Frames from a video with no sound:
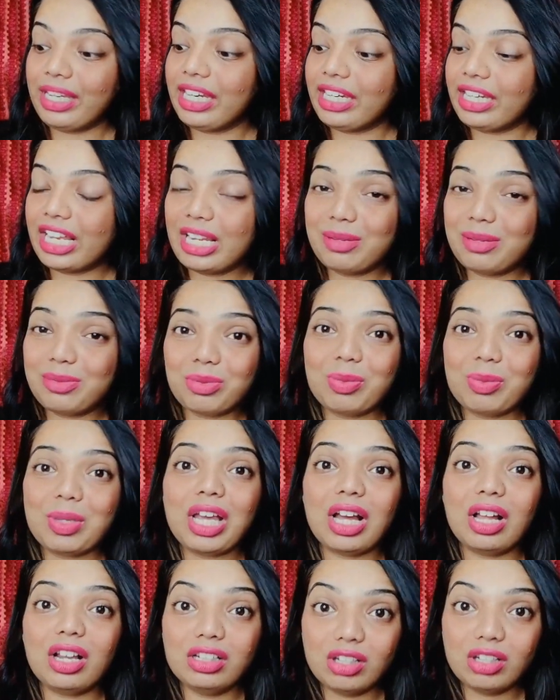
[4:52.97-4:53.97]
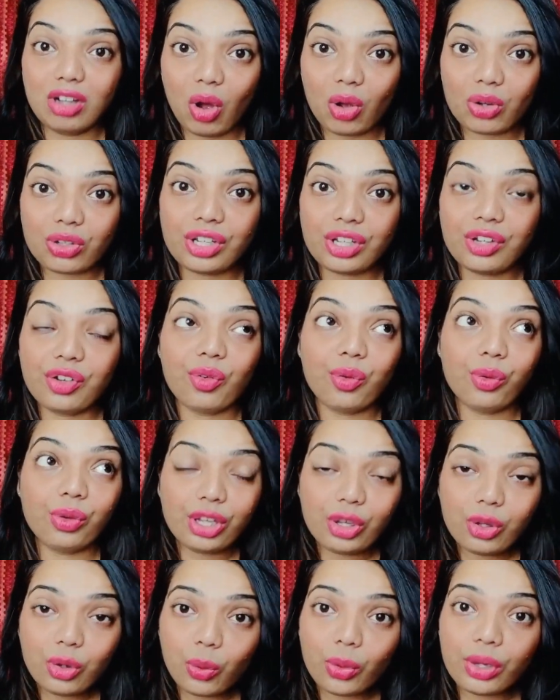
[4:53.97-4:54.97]
It helps me a lot in
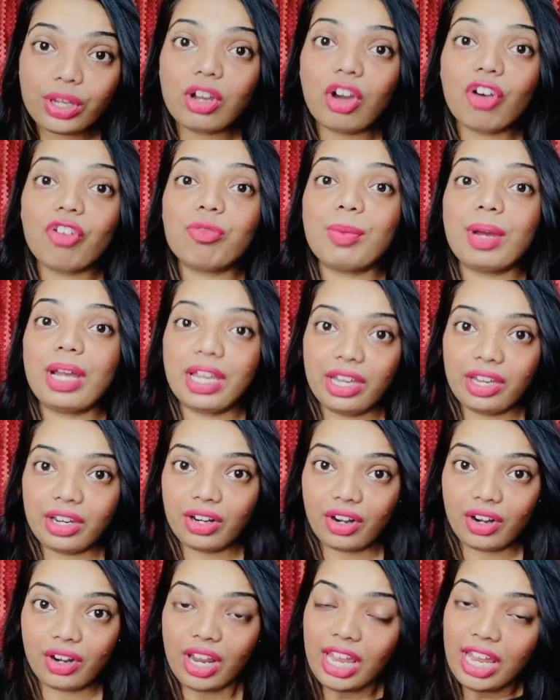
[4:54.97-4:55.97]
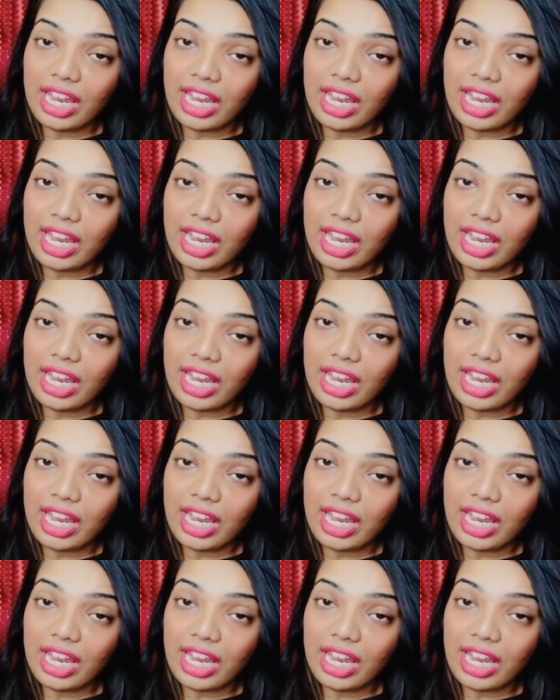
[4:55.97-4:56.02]
regrowing of my hair,